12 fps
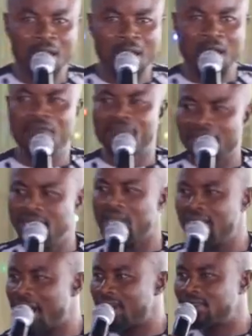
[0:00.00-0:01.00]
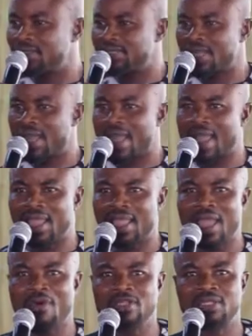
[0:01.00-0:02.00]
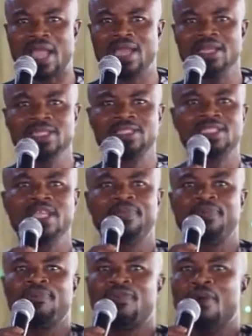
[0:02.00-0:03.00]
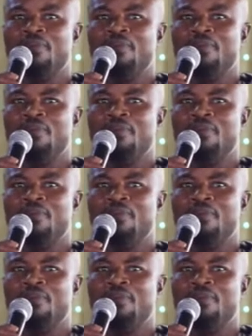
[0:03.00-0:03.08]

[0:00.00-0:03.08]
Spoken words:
On Friday night, I didn't sleep from